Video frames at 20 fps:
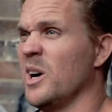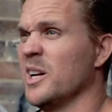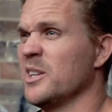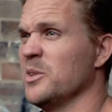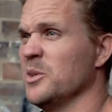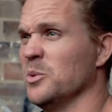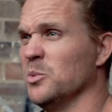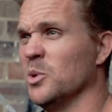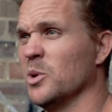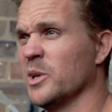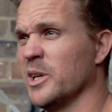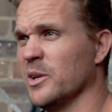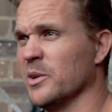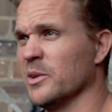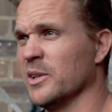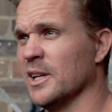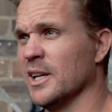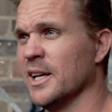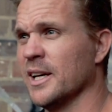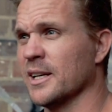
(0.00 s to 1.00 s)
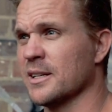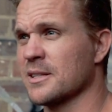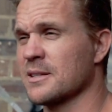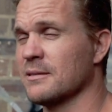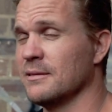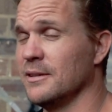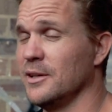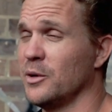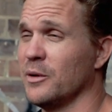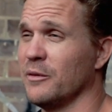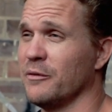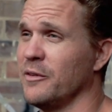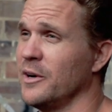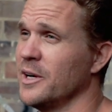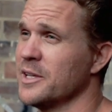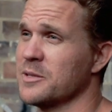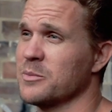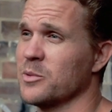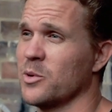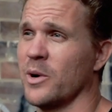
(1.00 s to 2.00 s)
do the walking on your legs? You can
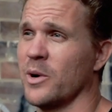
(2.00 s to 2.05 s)
find some